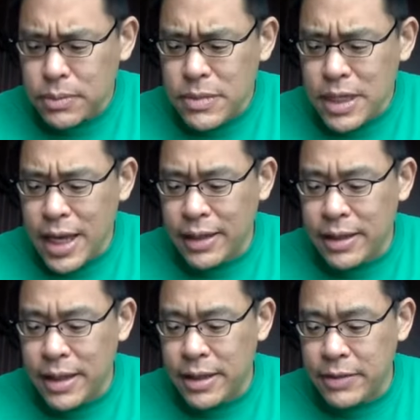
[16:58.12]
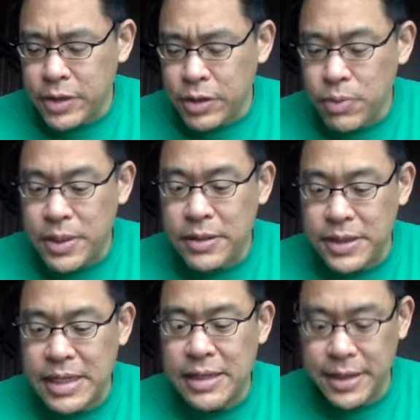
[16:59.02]
And it was a group in New
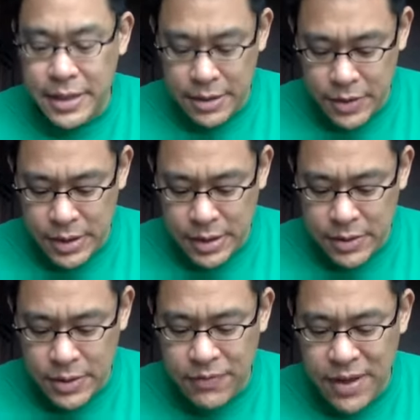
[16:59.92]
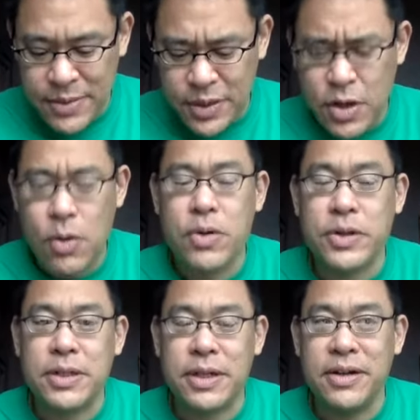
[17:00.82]
Zealand, and there's a famous
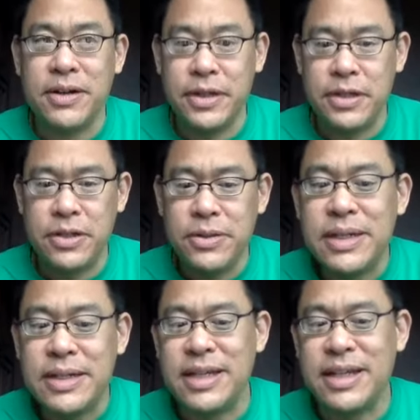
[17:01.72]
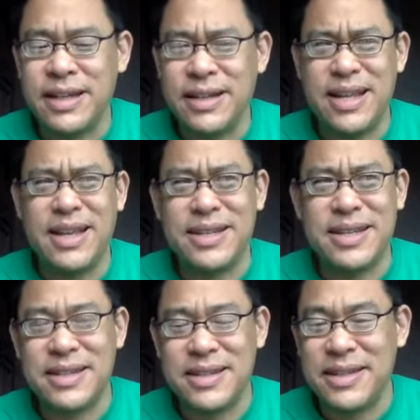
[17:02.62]
cohort study called the Dunedin, I guess
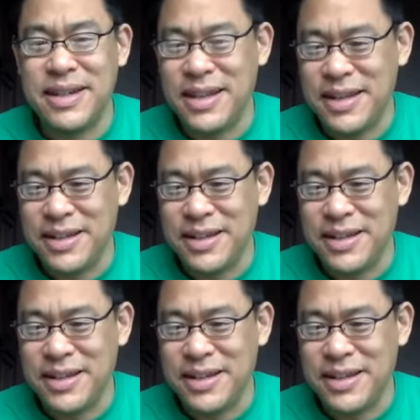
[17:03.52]
that's a city in